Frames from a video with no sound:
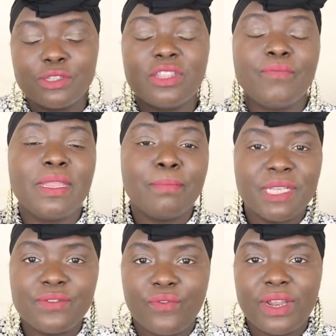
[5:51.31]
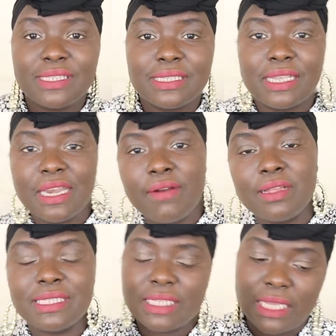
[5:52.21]
So they've been best friends, sticking
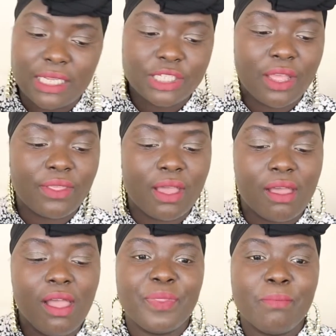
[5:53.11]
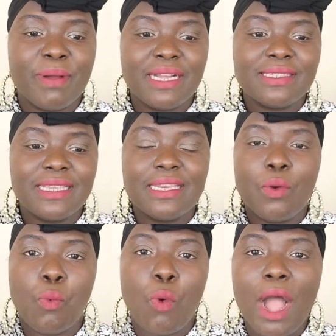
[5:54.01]
around, seeing each other, but in
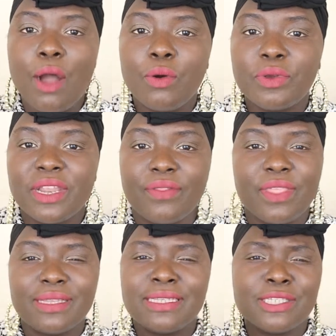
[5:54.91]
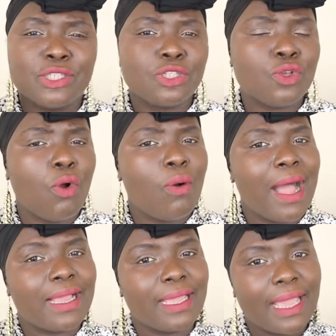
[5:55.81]
a world that is so
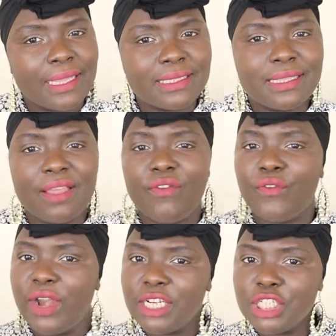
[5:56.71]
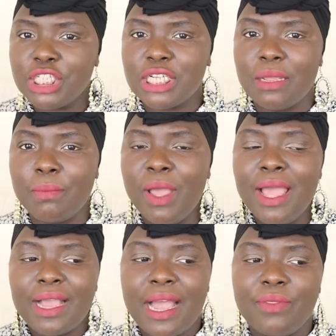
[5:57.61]
against their friendship,
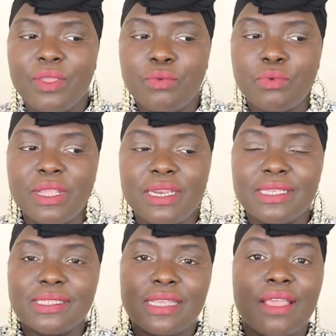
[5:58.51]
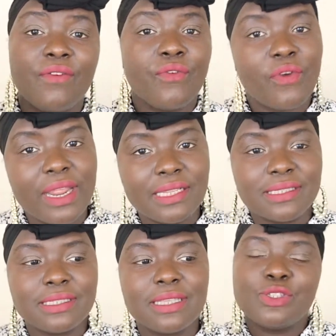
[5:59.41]
can they really stay friends?